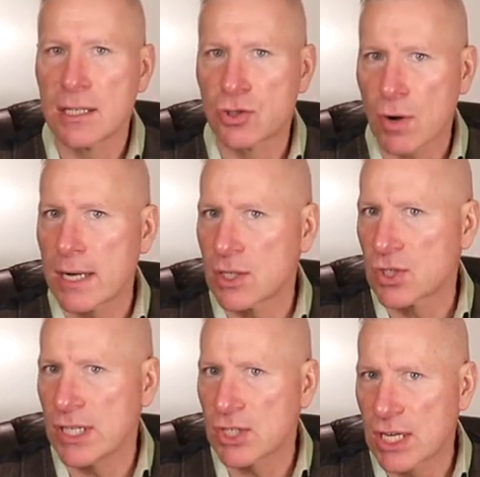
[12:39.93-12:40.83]
tried to
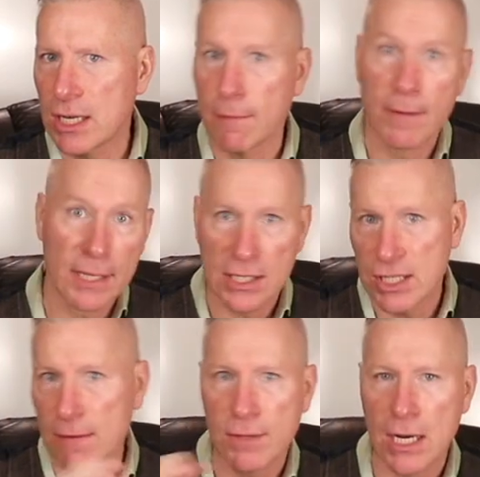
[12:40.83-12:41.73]
seize Kiev, and they
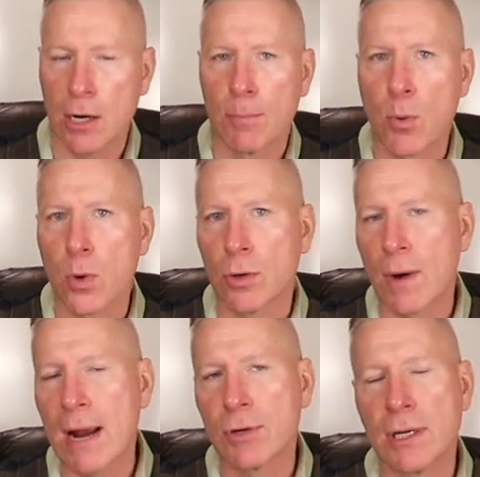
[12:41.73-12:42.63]
seized the airport
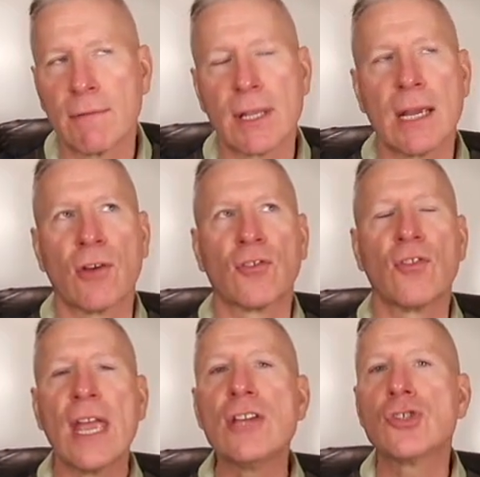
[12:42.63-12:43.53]
around it and everything else.
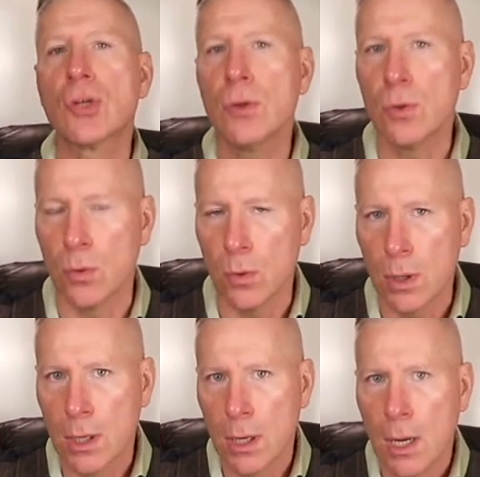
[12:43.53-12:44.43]
They too
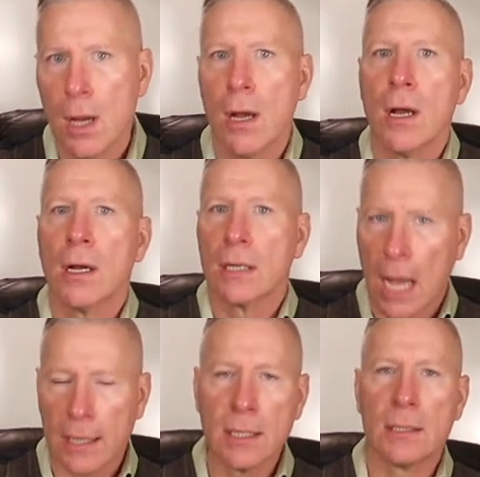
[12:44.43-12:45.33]

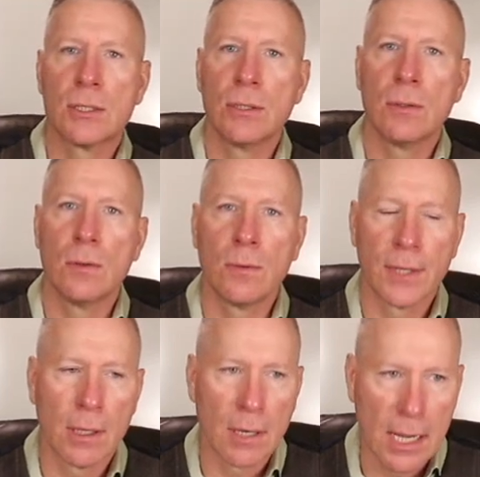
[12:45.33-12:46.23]
got into
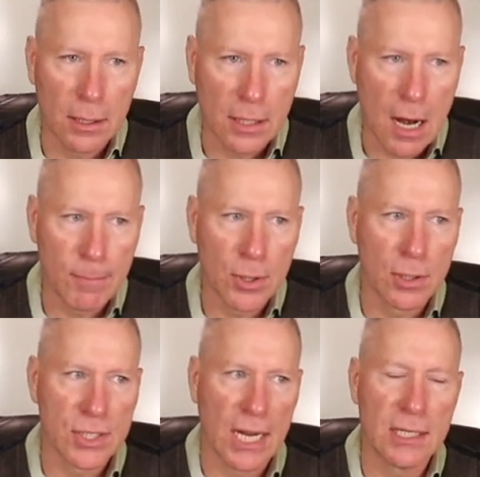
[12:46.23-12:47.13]
their
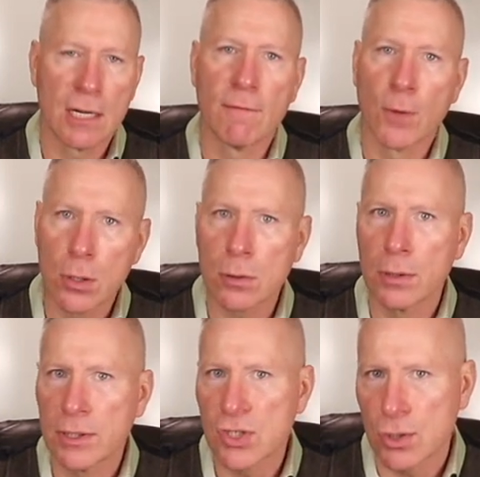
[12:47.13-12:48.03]
helicopters and did a
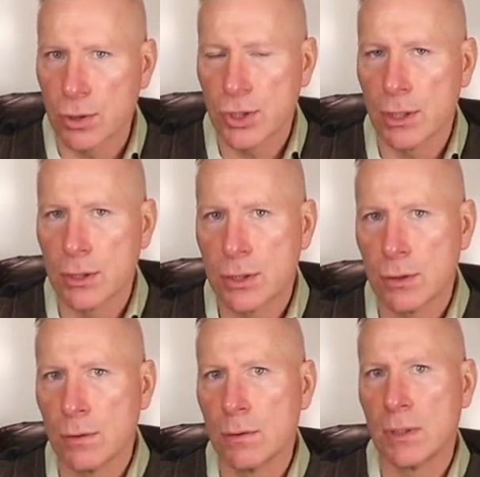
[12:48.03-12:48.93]
vertical insertion
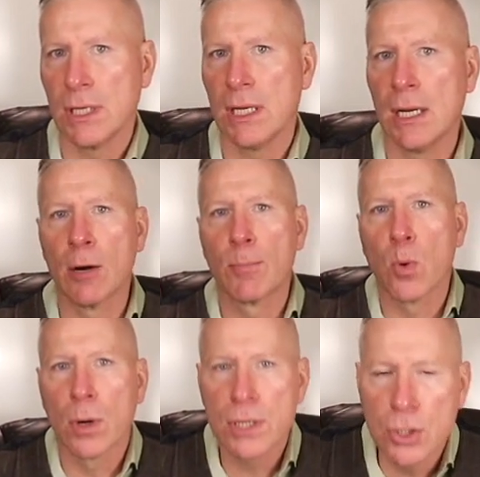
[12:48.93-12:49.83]
into the
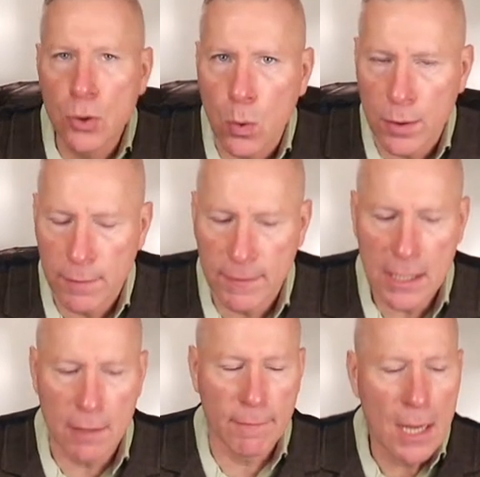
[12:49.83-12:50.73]
airport north of
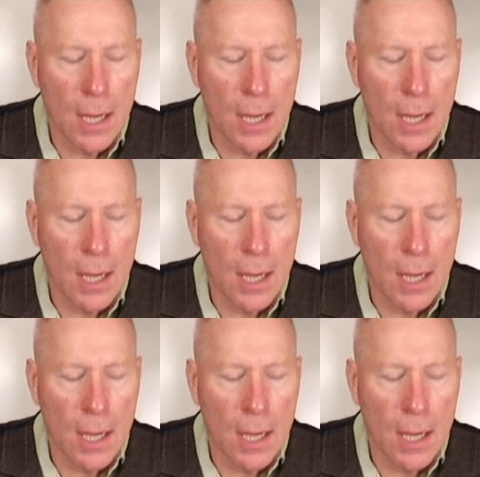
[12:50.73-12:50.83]
Kiev.